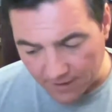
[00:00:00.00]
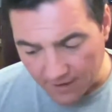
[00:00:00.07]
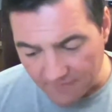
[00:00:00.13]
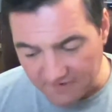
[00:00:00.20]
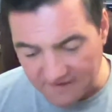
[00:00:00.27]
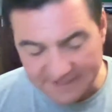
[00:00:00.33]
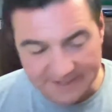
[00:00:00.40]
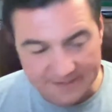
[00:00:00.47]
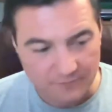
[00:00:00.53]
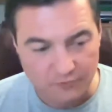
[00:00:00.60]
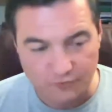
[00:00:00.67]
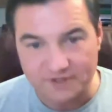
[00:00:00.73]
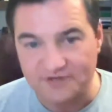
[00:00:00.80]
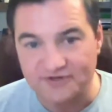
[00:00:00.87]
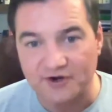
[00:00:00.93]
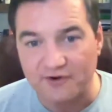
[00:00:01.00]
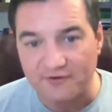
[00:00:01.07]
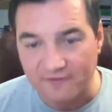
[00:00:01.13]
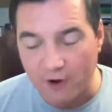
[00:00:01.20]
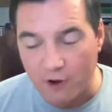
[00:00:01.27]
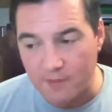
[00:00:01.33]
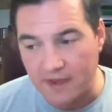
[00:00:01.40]
This reserve
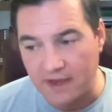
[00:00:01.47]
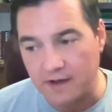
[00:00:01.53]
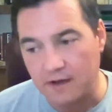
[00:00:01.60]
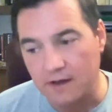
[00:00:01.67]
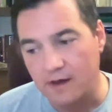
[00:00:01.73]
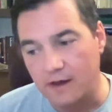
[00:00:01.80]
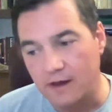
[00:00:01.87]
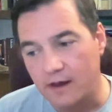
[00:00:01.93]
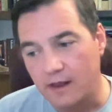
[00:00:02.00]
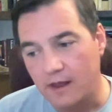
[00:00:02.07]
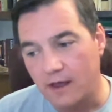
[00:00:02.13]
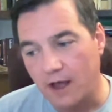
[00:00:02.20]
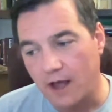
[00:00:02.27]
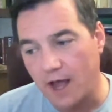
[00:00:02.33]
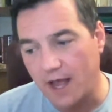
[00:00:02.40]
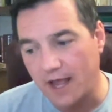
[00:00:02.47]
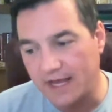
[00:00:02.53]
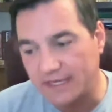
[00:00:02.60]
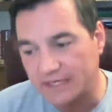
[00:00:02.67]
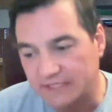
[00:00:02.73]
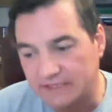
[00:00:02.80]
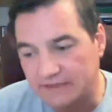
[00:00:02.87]
army
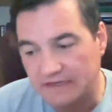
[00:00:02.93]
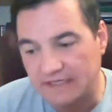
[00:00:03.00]
is